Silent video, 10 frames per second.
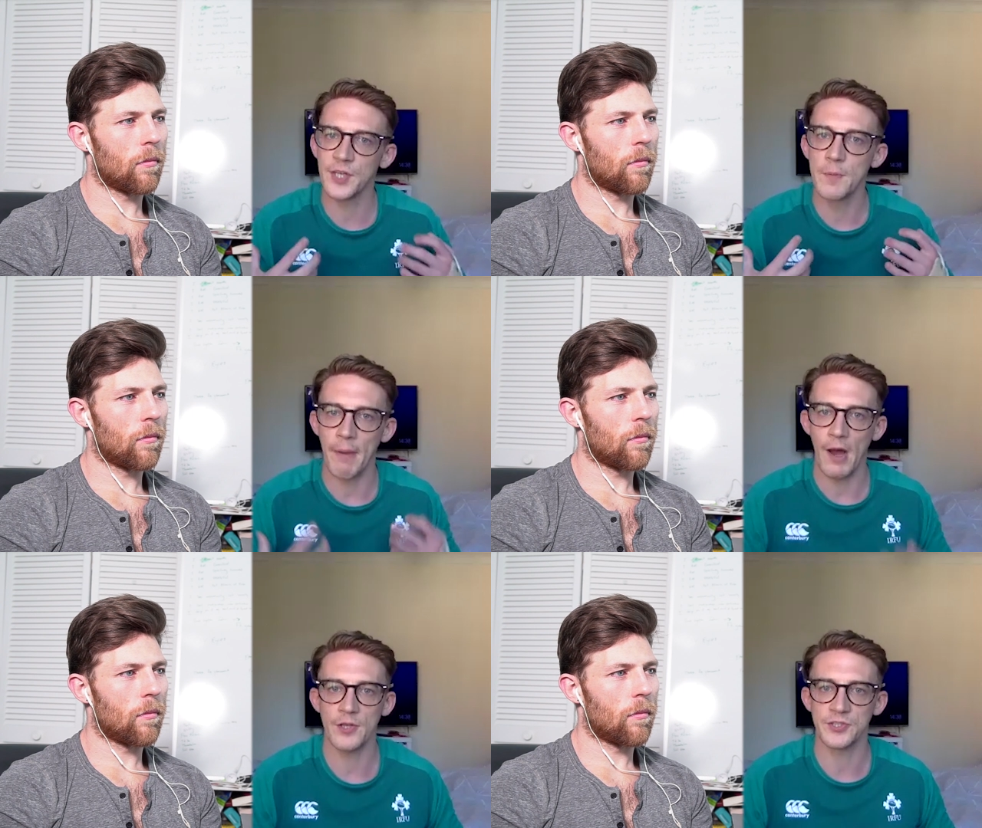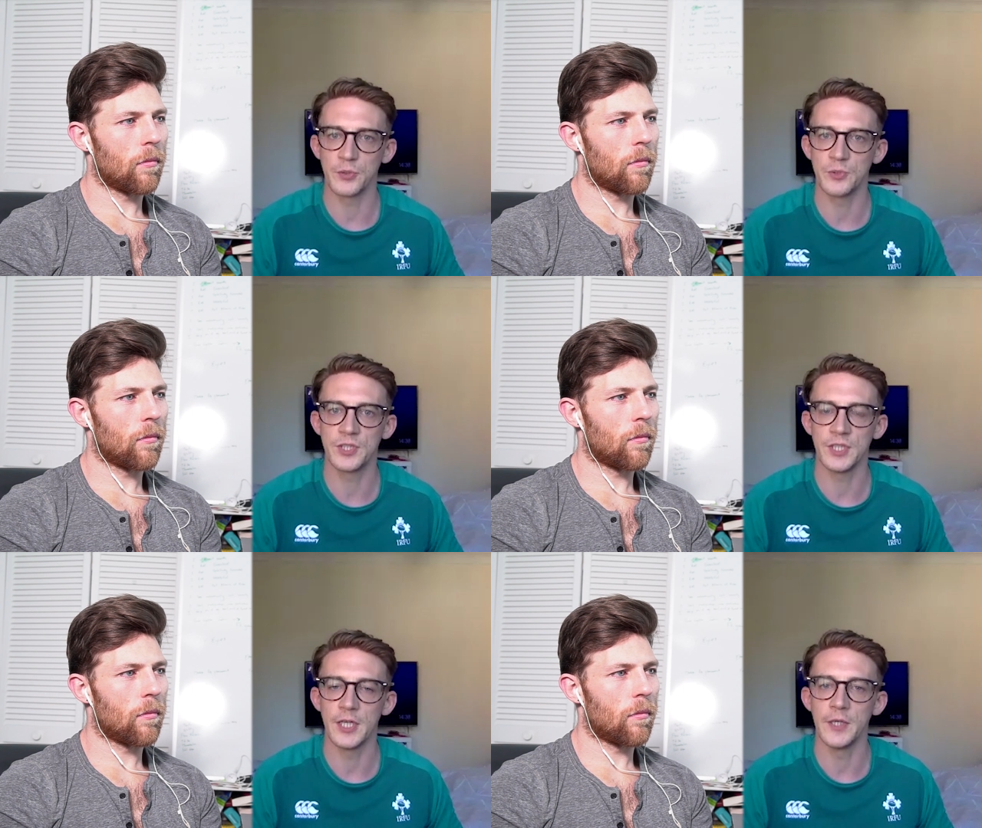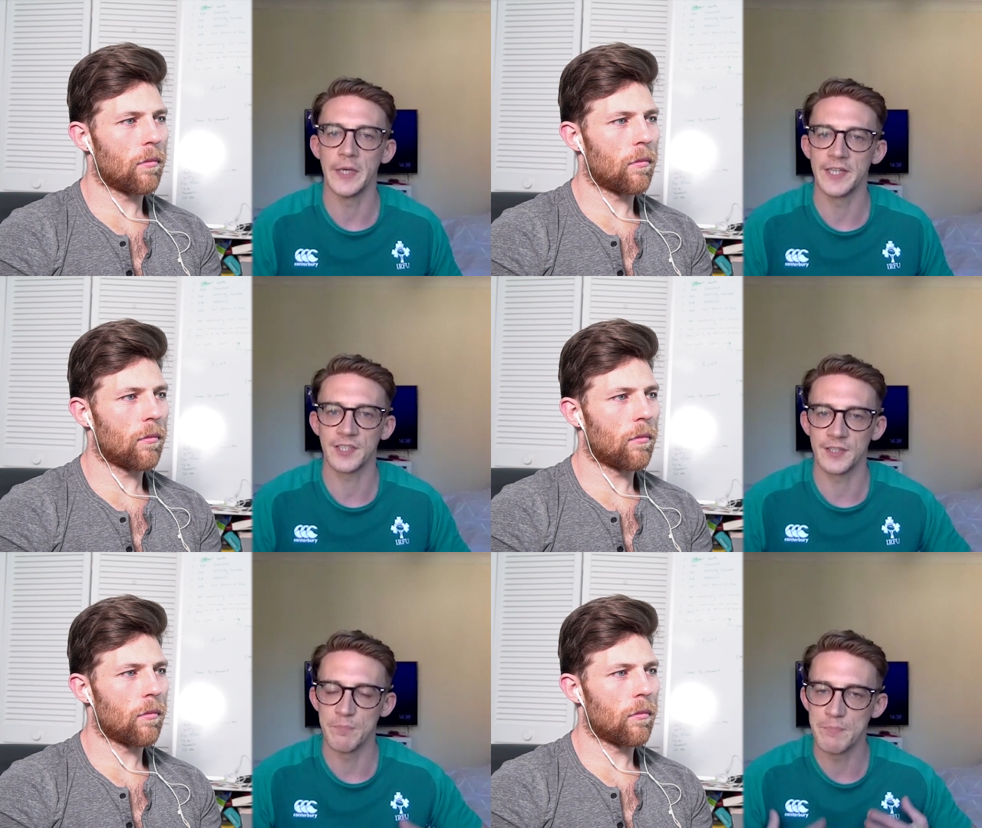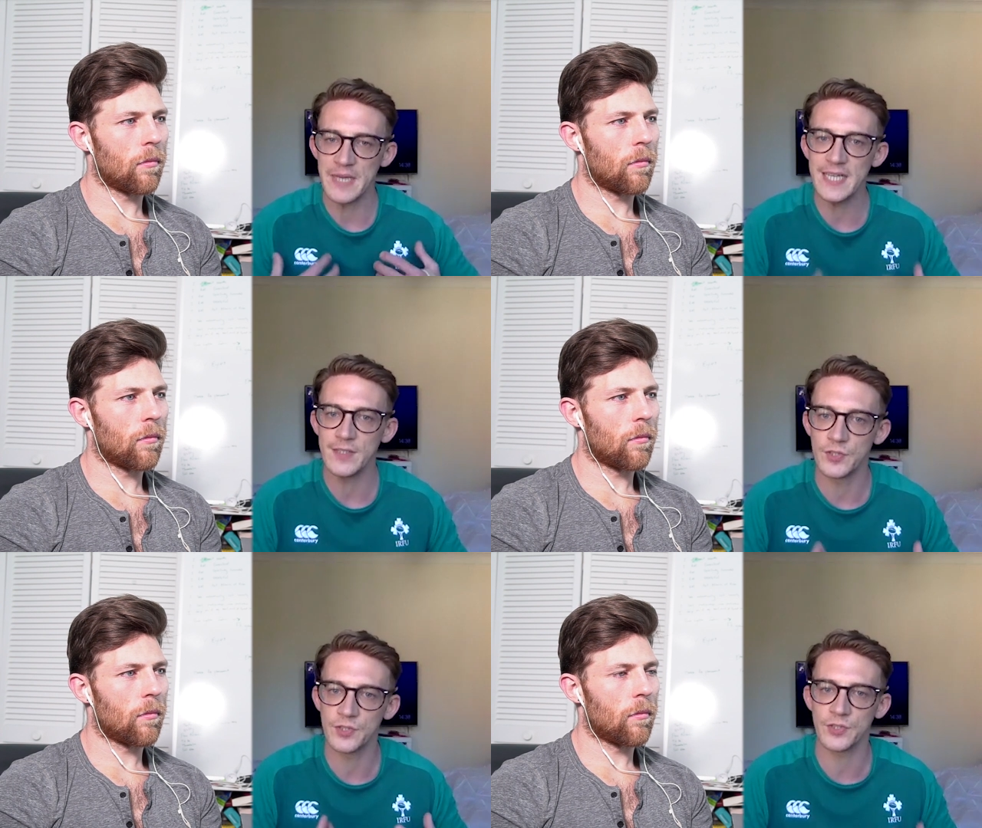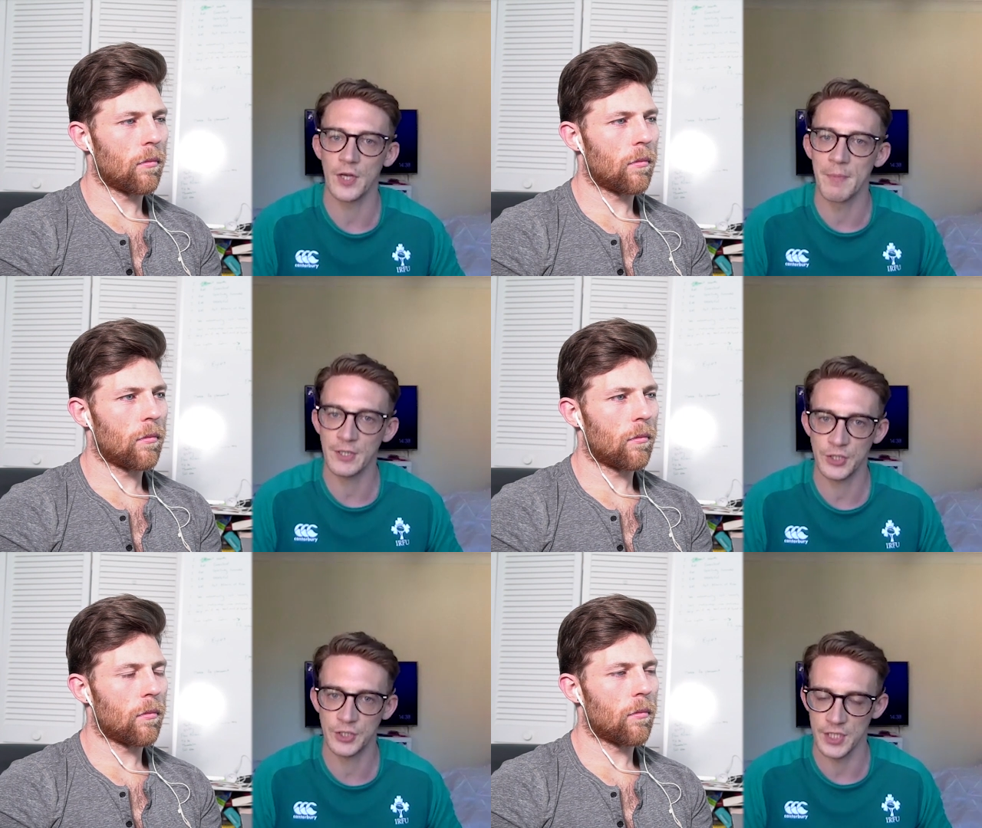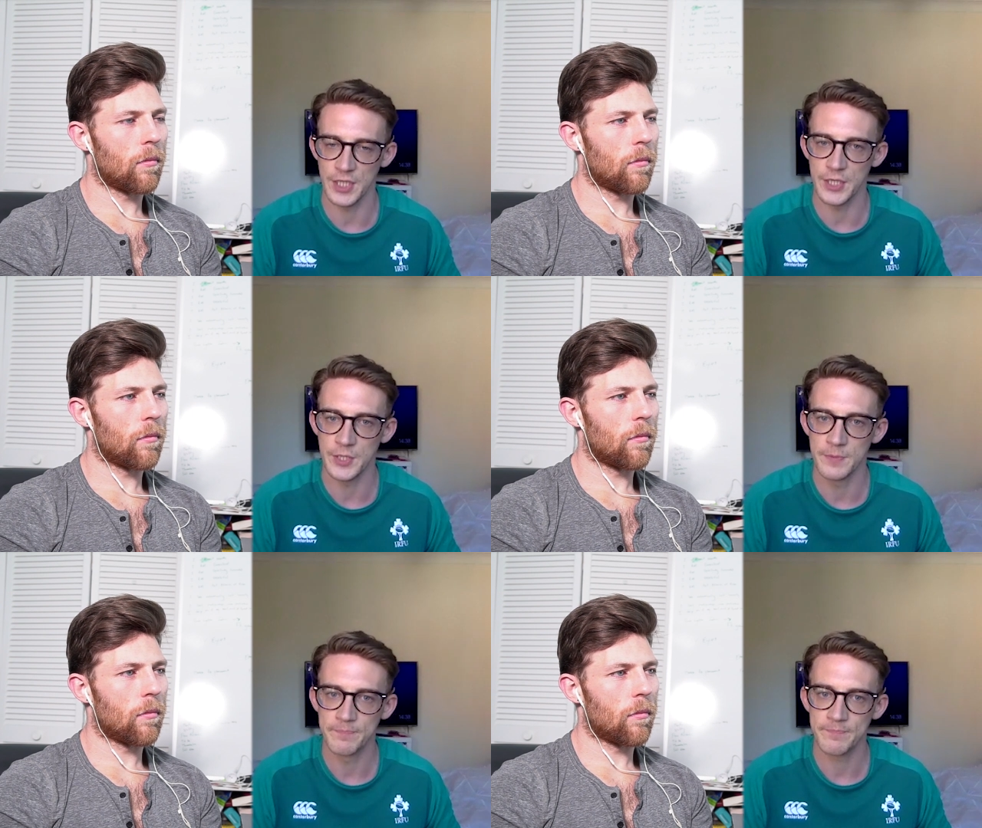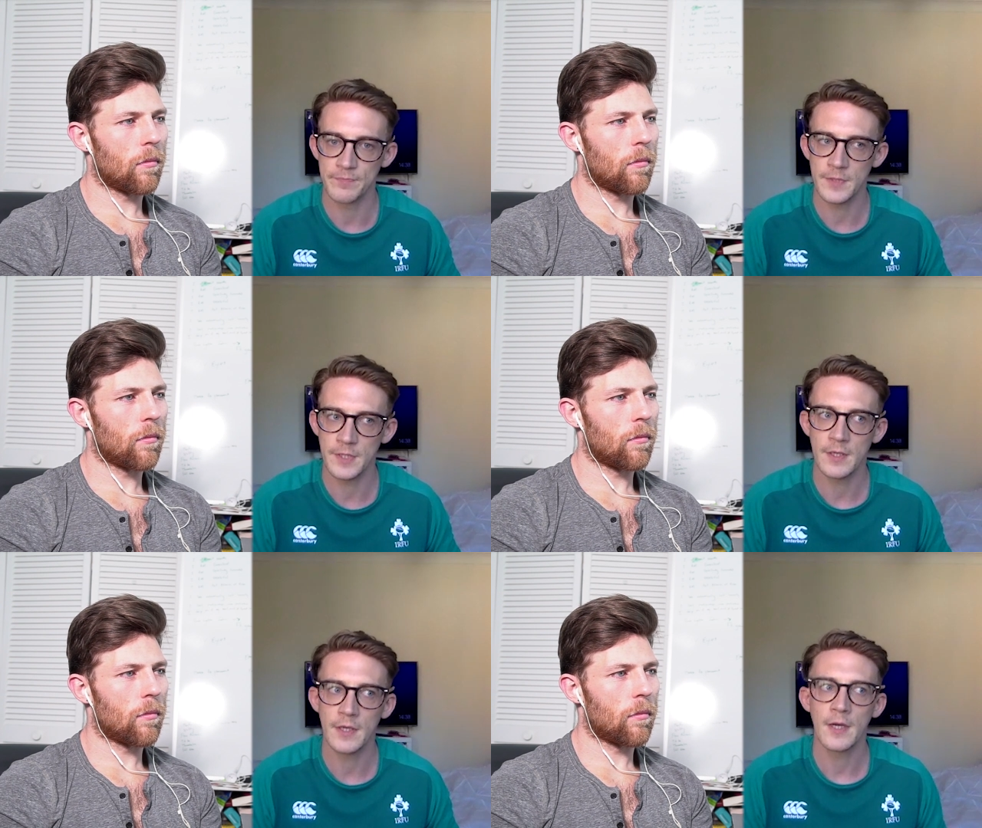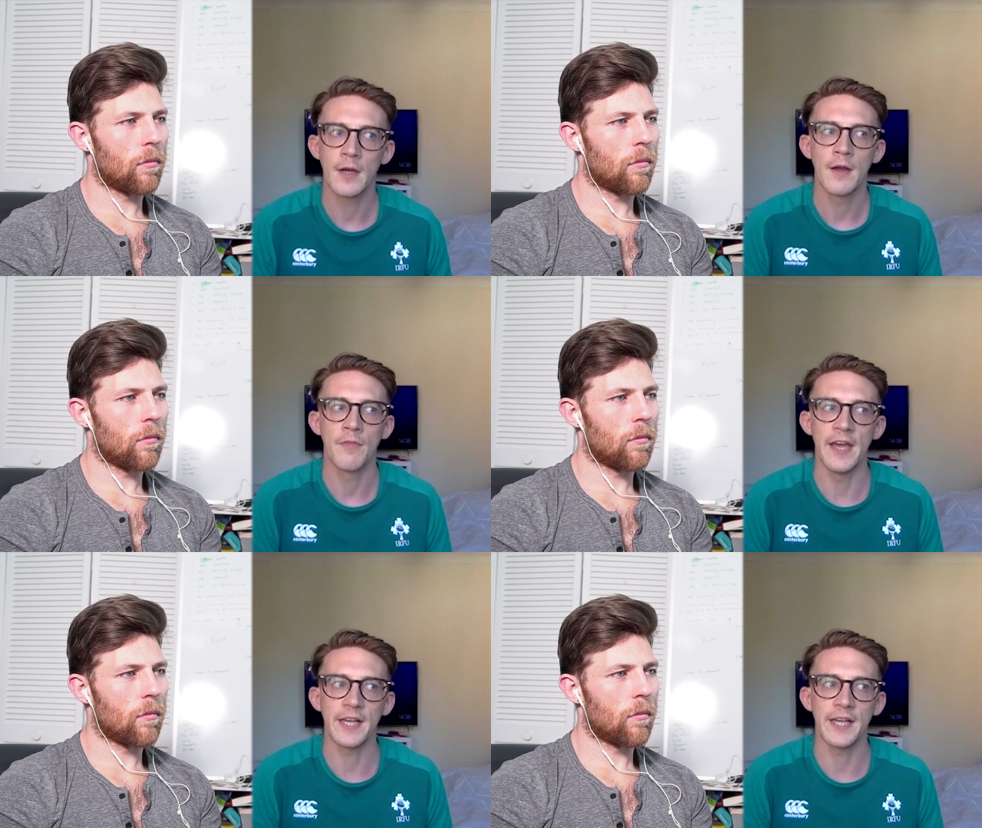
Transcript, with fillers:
Speaker 1: personal to you, and it's something that means so much to you, that it